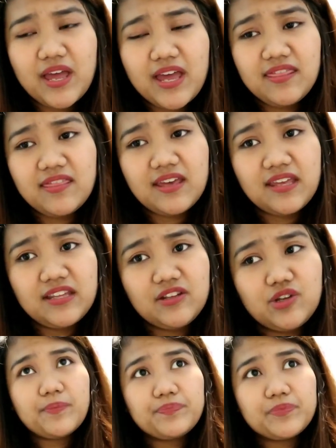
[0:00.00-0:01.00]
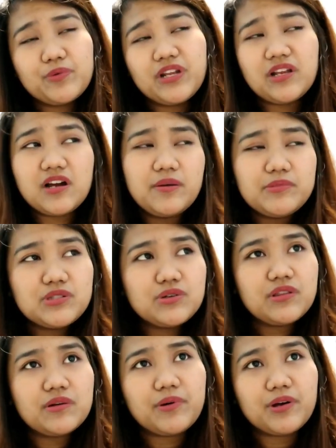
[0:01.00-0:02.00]
And then when it comes
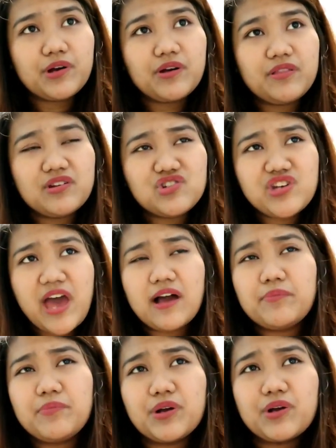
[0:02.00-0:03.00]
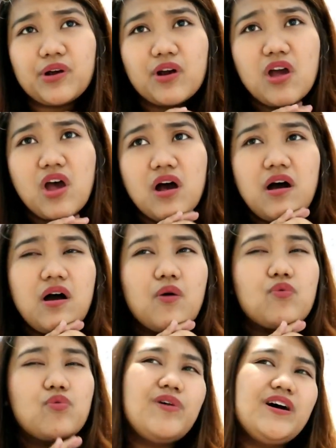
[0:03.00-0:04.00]
to the burger, the Shack burger
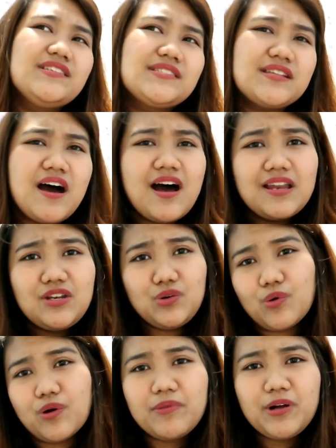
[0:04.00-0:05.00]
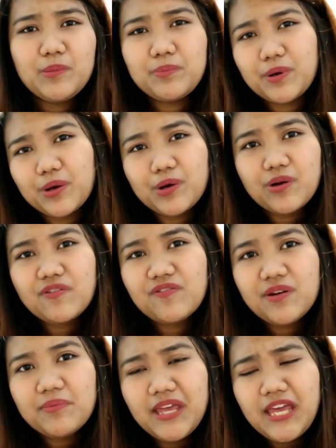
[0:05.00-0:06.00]
was a normal burger
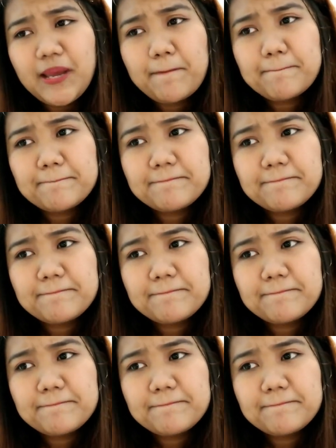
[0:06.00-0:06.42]
for me.